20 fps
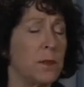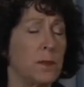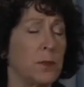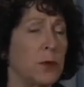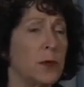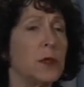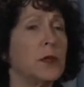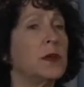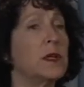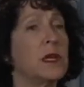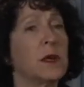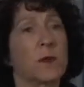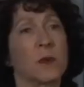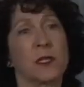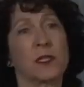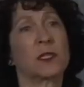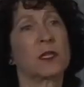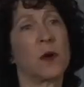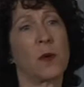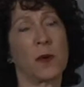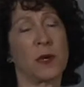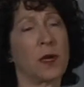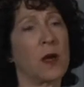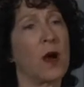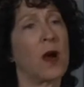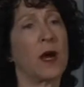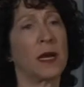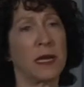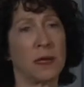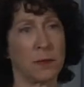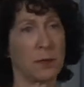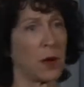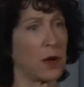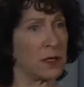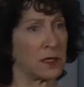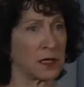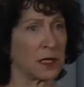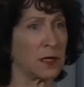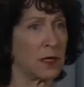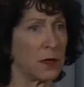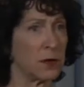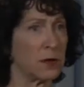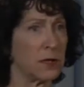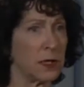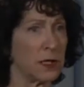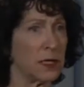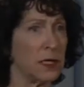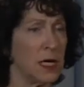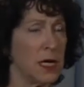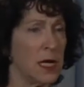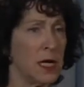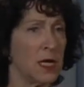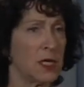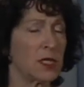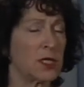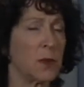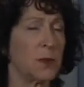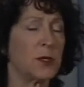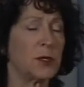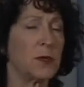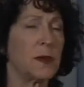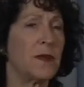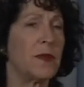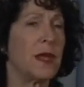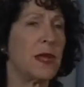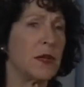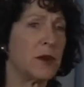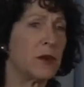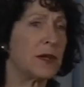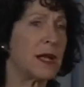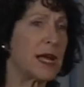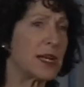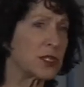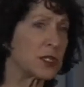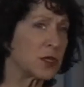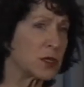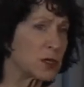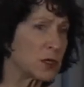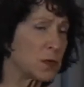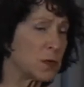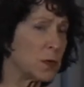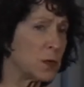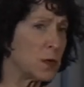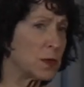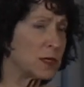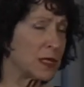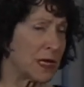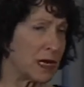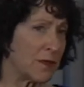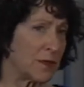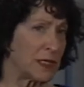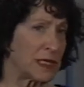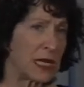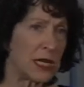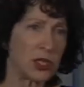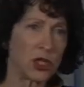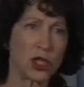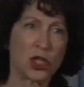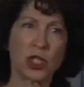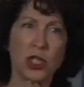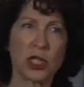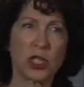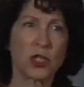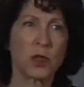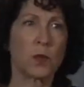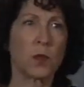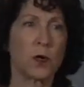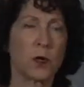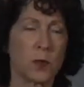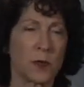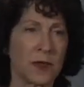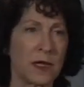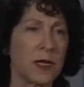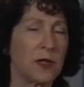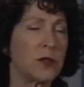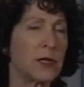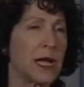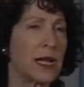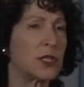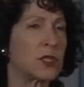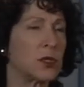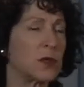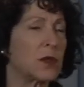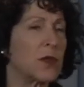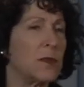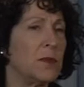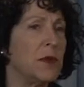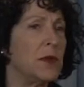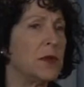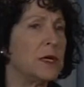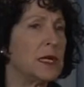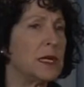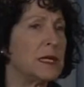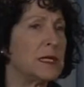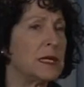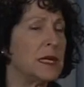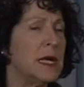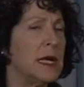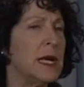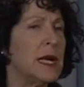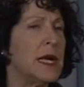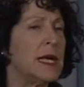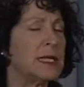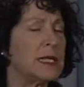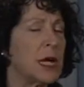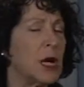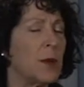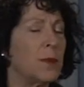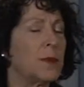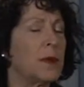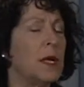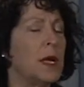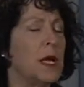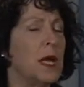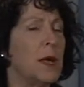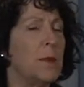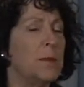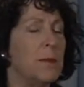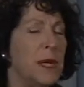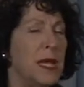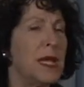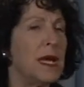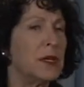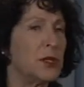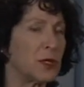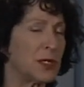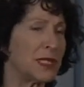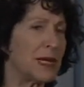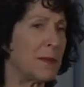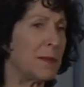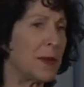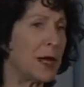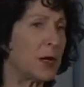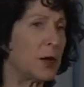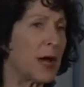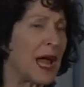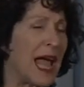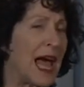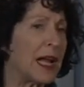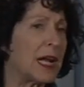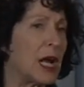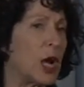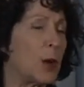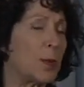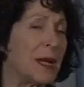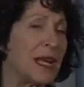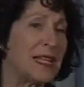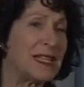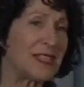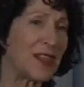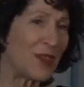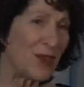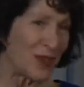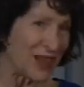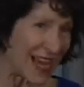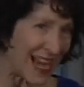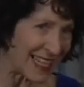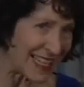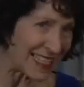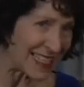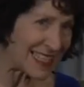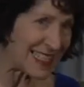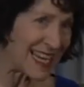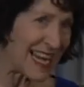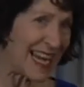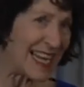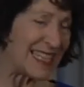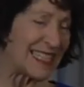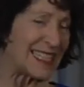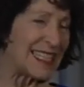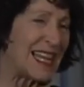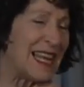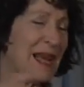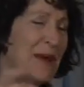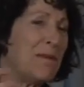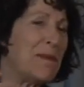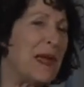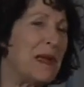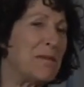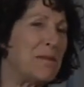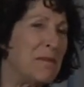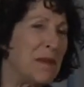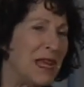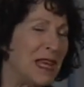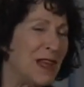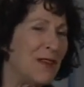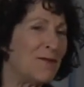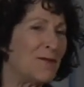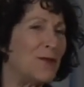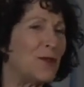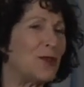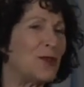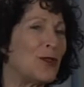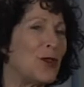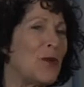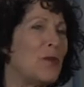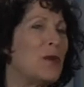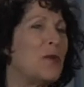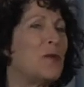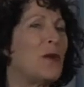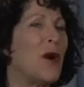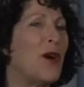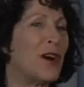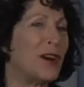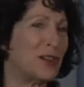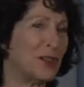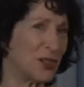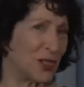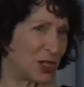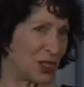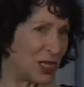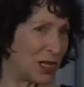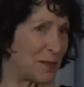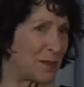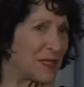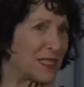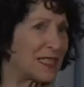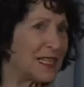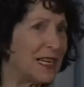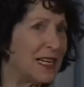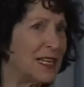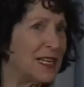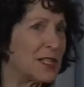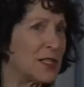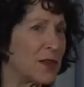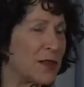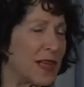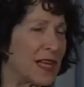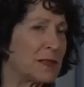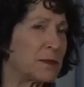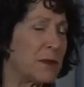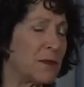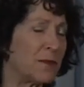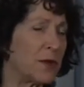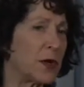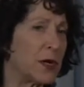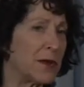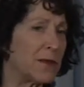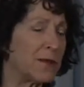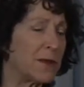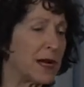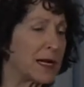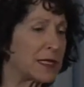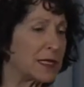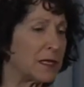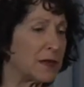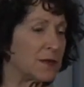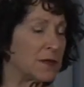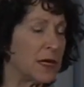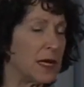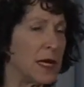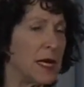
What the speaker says: brilliant what's going on in Barcelona. So between the international schools and invitations just to work with international communities, it's helped me understand better how to help kids in the United States make meaningful global partnerships. So that's been very effective.